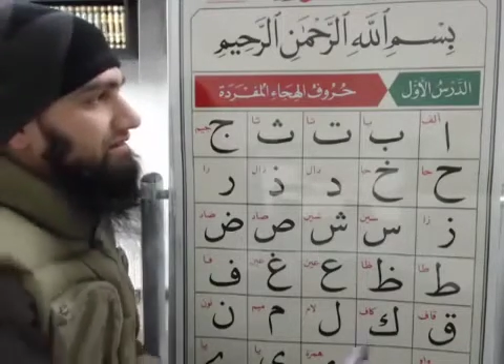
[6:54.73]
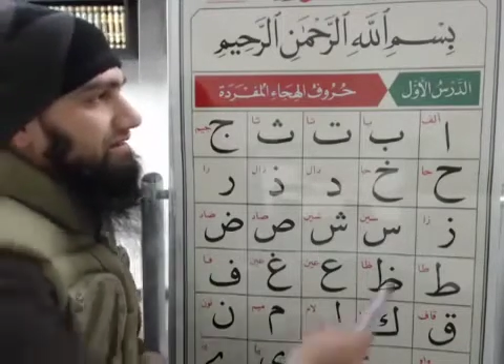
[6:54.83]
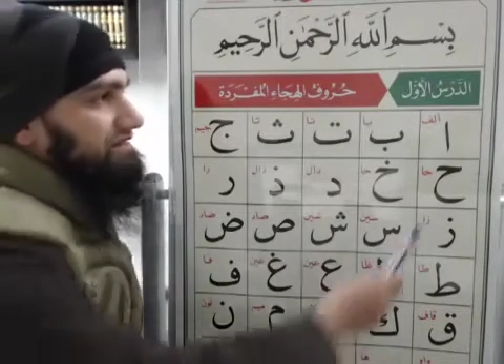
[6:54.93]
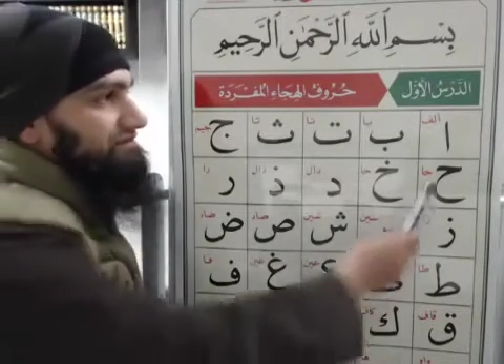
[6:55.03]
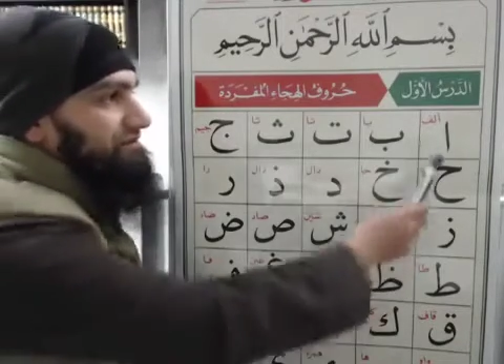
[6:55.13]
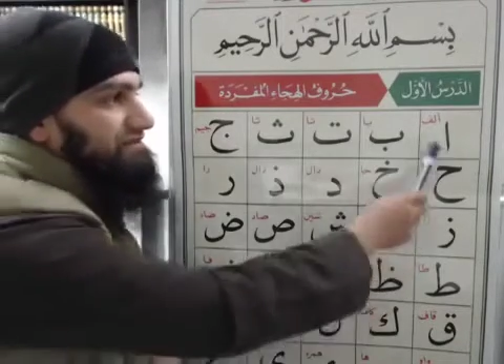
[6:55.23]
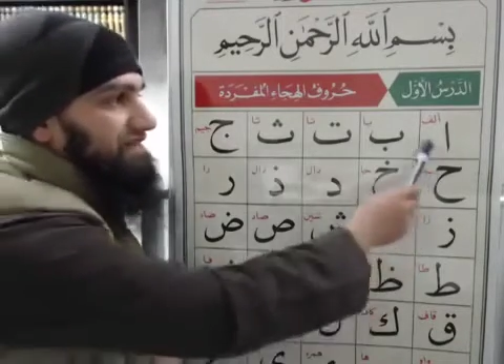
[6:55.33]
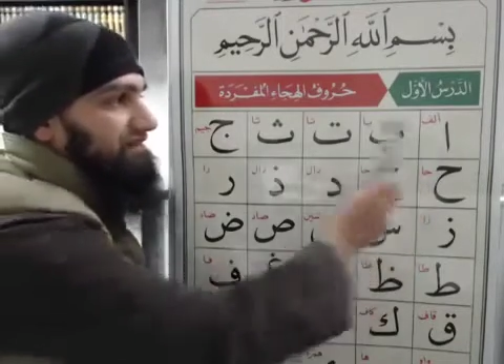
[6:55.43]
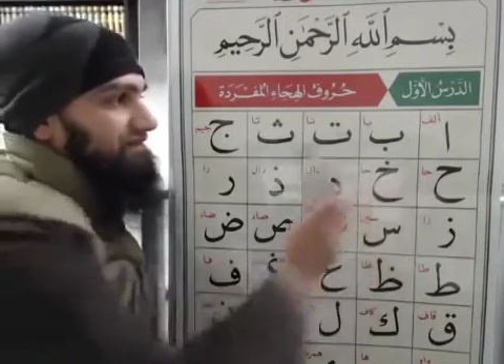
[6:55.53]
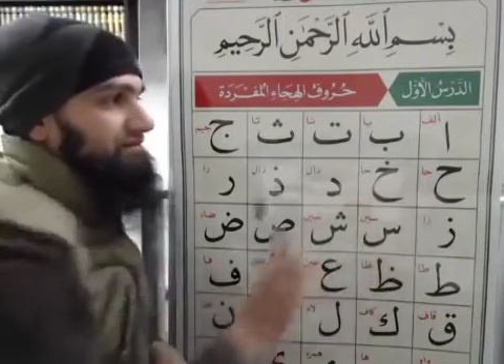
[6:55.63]
That's the first
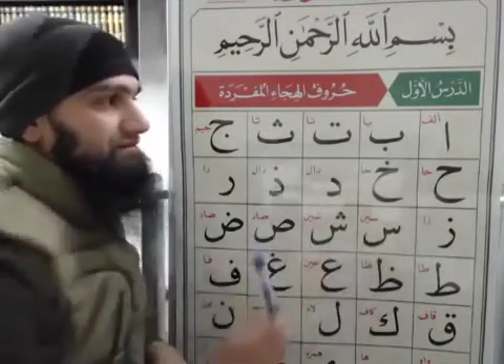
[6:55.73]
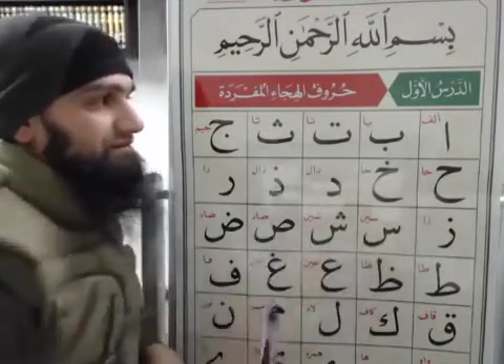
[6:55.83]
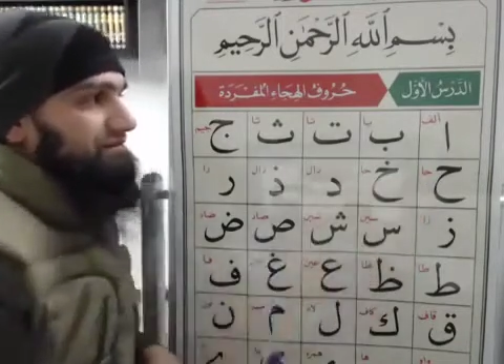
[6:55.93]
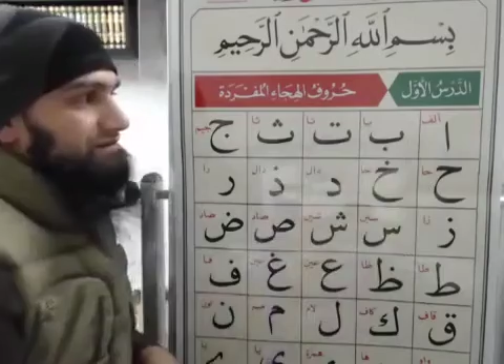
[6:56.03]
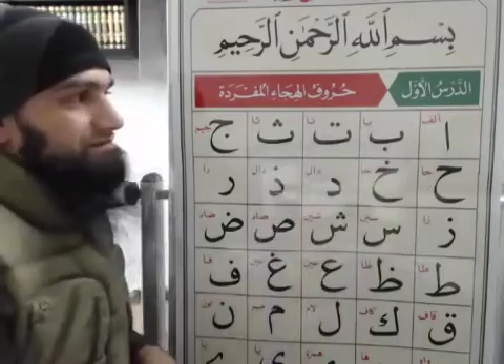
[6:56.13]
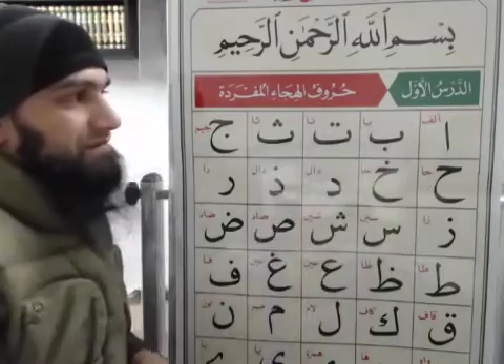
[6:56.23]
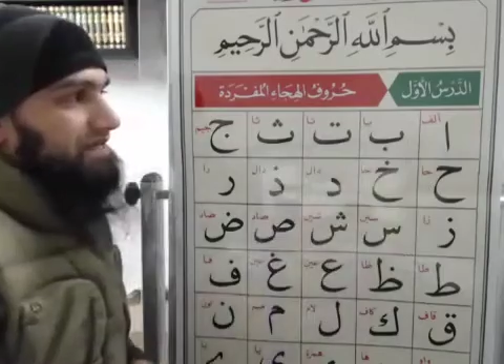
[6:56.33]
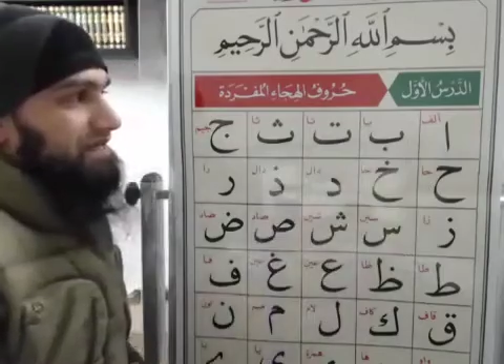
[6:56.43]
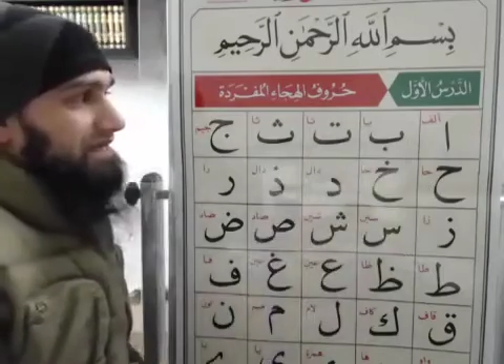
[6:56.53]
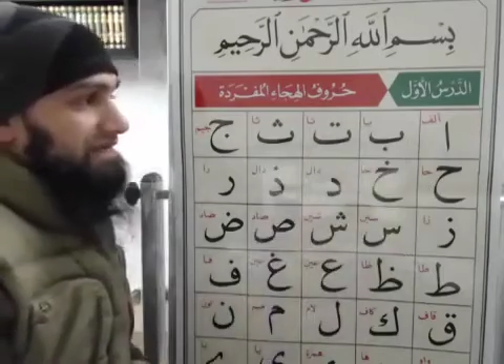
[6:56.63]
letter.
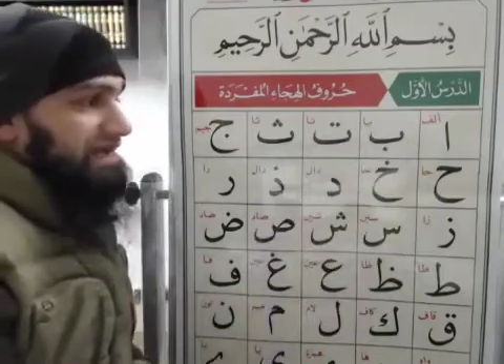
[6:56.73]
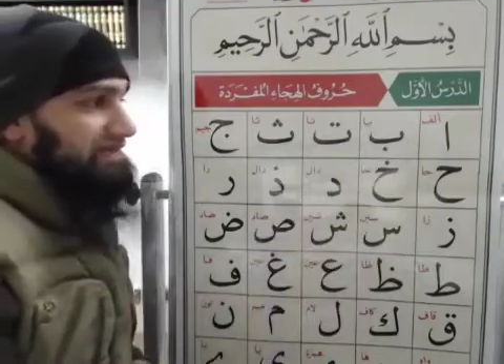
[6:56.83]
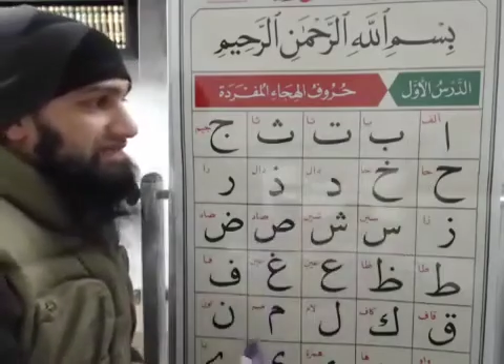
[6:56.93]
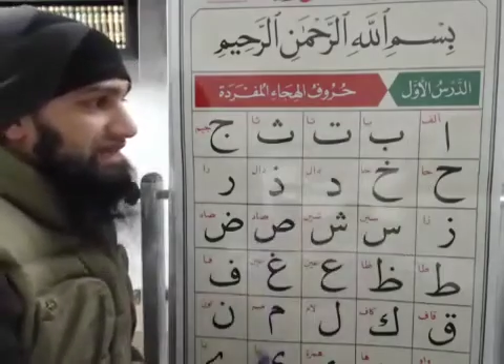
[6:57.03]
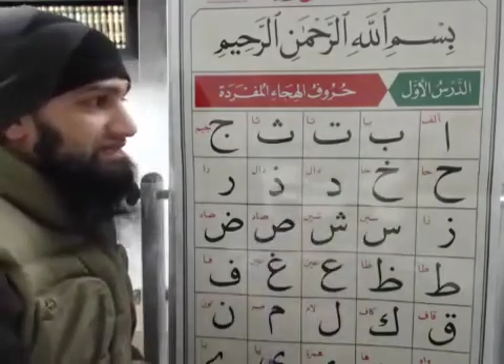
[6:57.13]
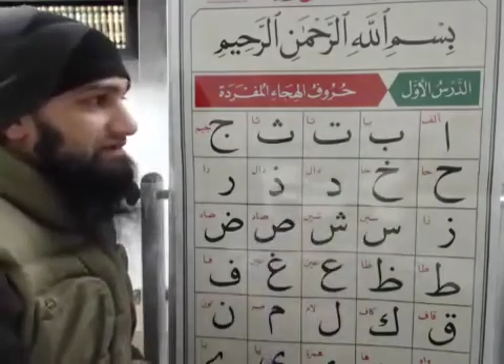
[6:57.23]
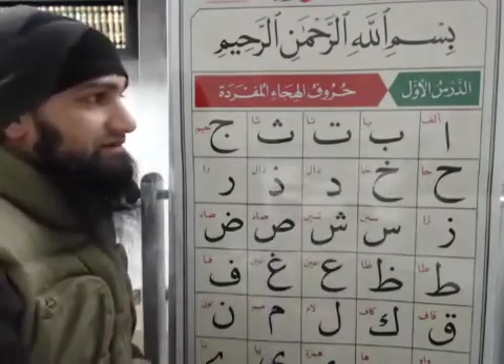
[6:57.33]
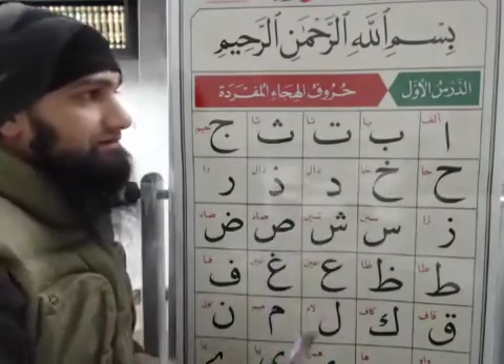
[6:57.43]
Next letter,